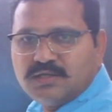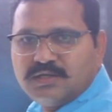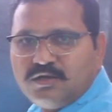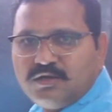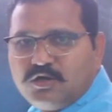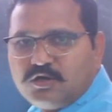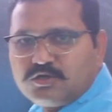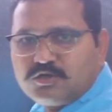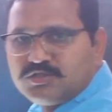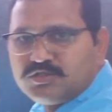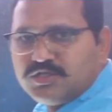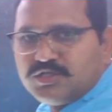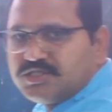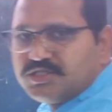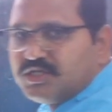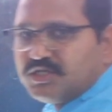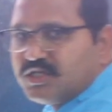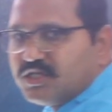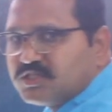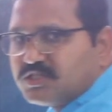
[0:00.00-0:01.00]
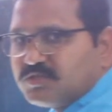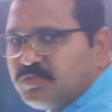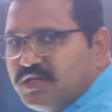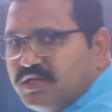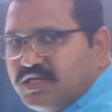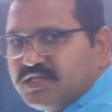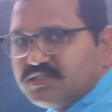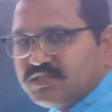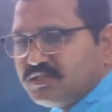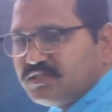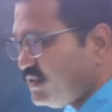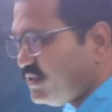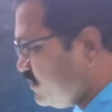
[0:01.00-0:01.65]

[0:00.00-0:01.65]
Oxidation takes place,